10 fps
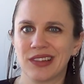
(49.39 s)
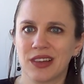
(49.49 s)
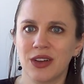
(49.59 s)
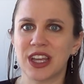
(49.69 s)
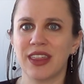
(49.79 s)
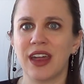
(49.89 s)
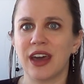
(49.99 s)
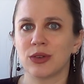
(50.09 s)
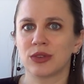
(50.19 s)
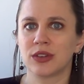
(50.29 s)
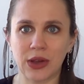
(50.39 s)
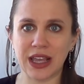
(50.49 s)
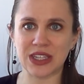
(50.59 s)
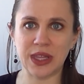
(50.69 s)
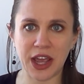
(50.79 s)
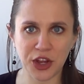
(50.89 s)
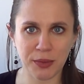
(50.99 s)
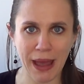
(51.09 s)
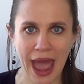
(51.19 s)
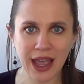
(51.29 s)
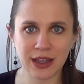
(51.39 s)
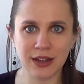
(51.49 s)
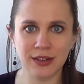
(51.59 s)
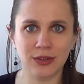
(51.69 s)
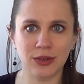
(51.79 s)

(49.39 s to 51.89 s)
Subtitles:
Go check that out. Okay, so now you're back.